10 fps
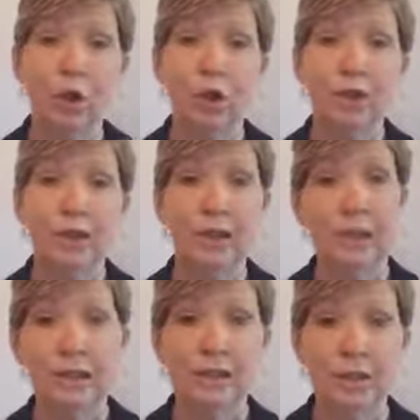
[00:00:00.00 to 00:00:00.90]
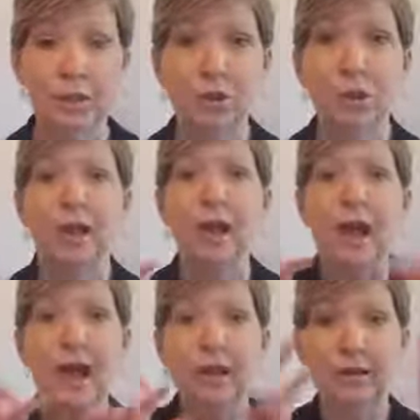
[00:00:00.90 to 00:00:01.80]
R-E-N-E-W,
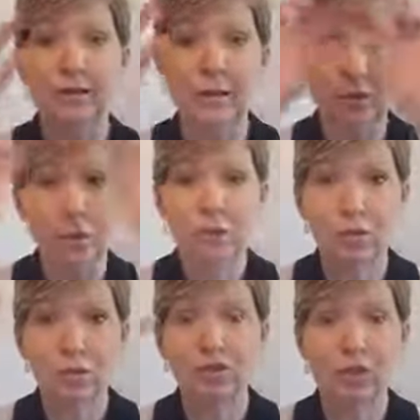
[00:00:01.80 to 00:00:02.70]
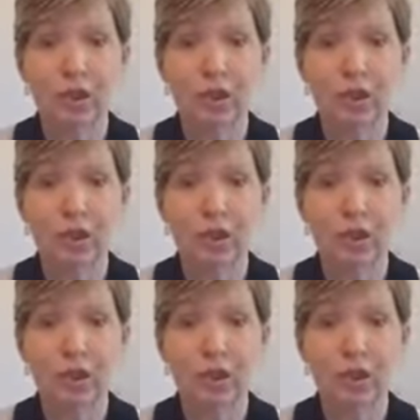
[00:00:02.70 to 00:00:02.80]
and in your search,